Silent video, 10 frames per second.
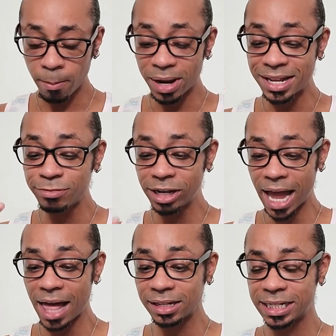But in
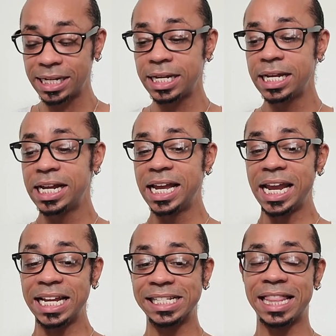reality,
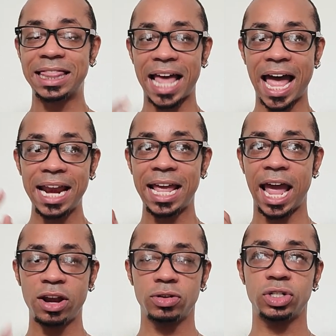it's that
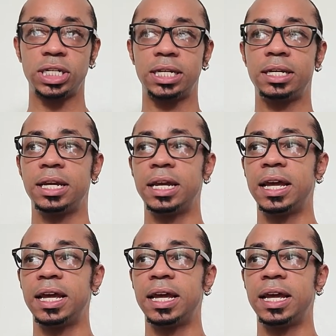energy